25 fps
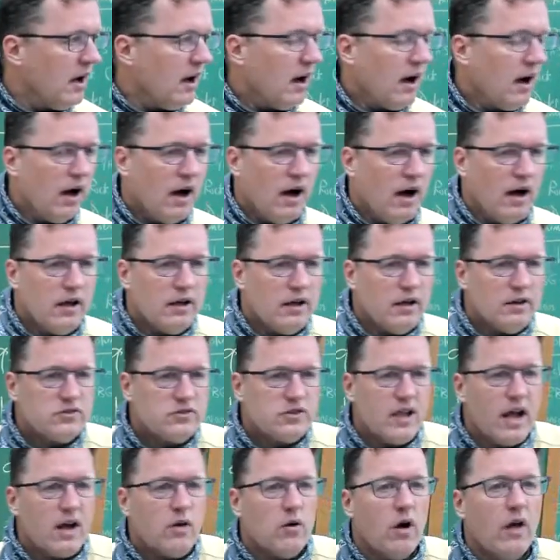Uh, he's
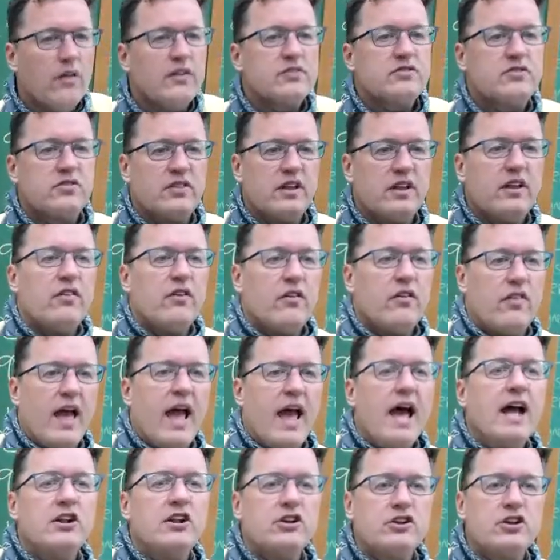like, well, this is either the
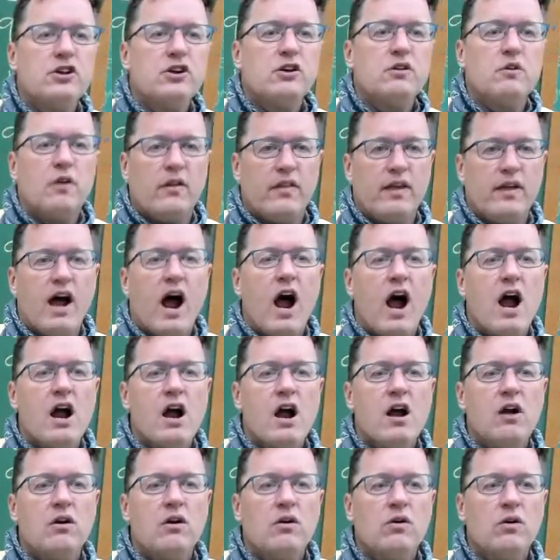N2 or the
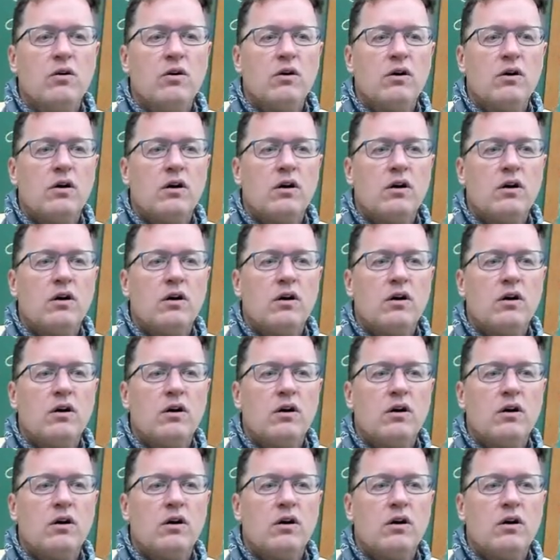R,